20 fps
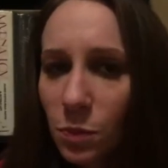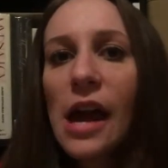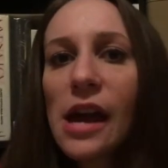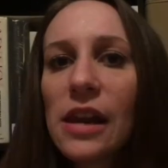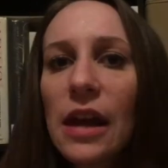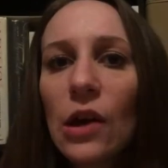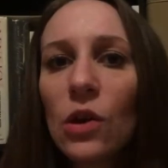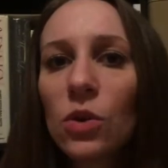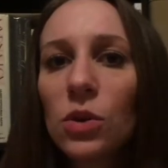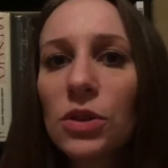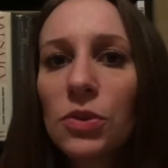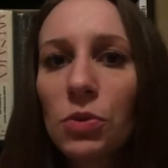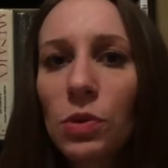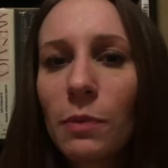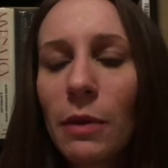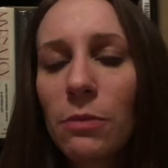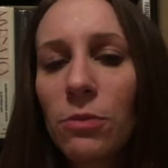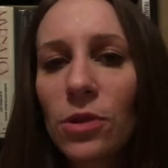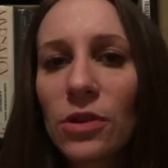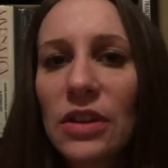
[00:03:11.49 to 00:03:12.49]
and I only
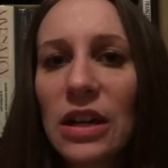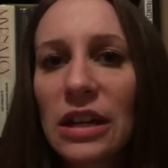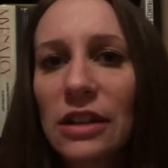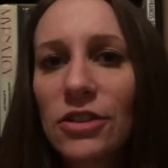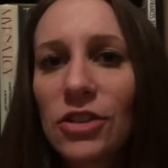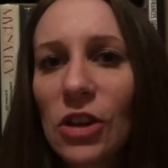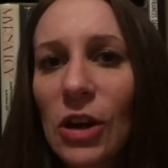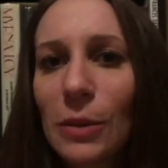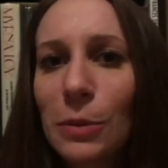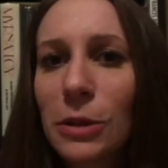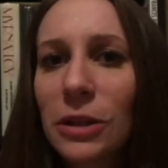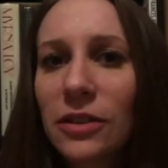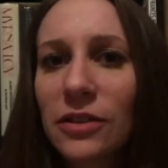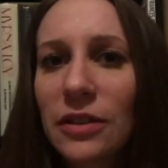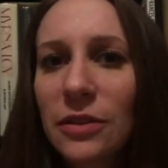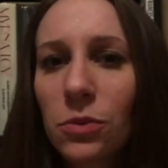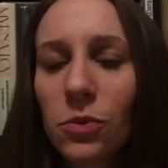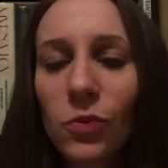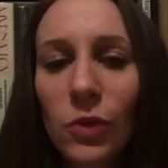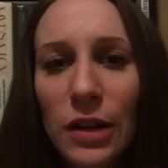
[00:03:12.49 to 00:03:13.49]
remembered that I saw it
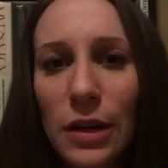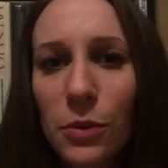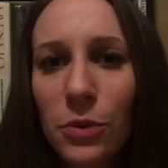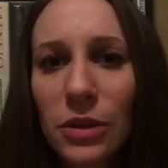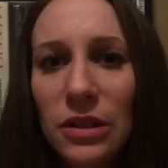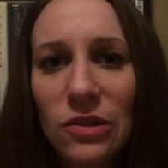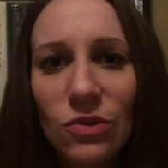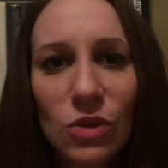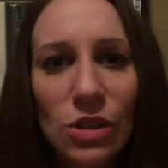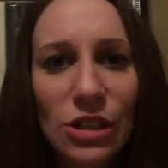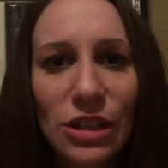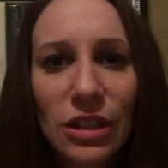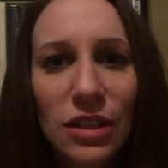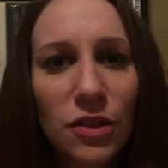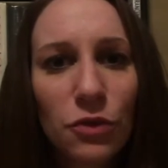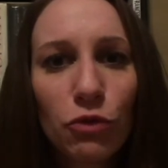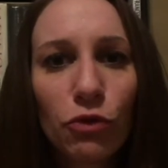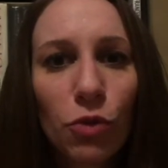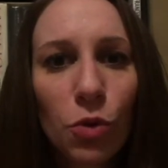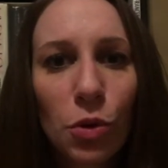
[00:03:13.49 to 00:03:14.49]
because when I went
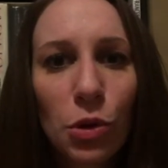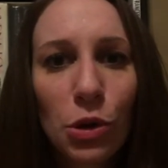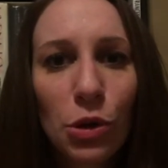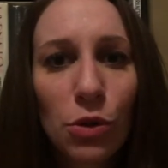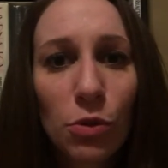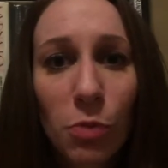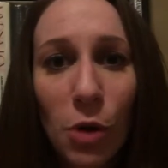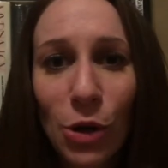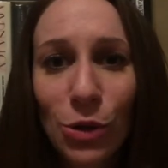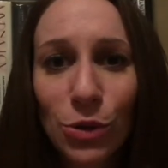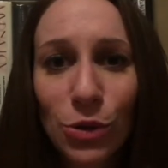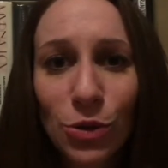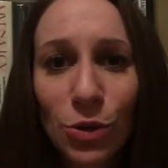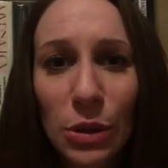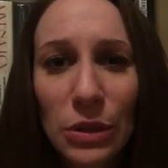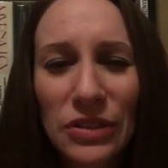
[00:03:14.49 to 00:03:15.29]
looking for the poster,